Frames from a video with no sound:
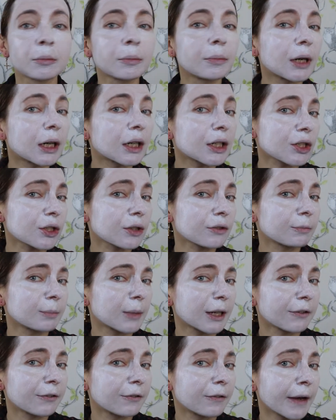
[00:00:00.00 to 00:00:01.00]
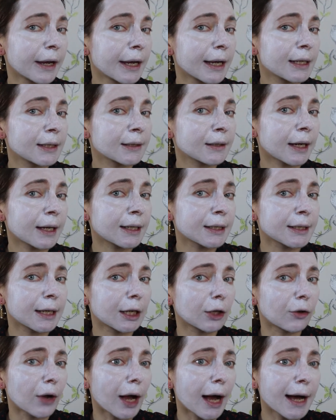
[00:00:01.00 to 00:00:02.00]
parts of my face. I
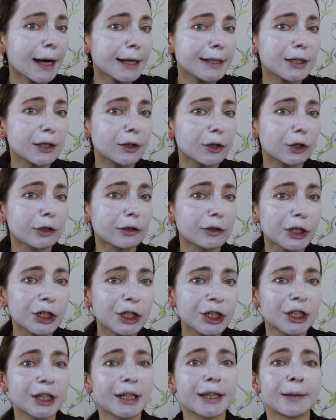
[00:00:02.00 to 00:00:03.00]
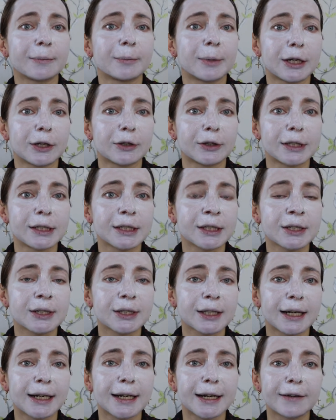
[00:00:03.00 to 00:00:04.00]
tell you, I don't know shit about this
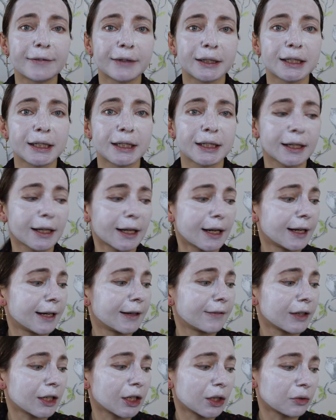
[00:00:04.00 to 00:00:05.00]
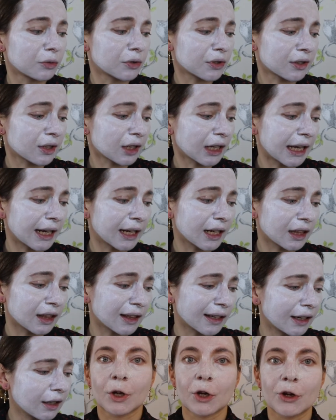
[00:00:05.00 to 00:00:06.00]
because I never did it. I never used
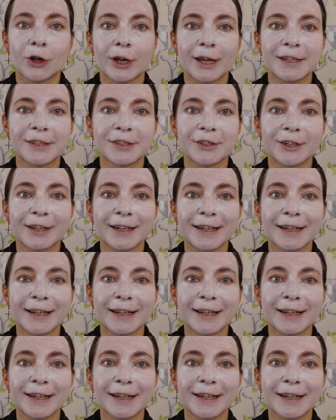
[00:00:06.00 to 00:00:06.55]
anything. Okay, so the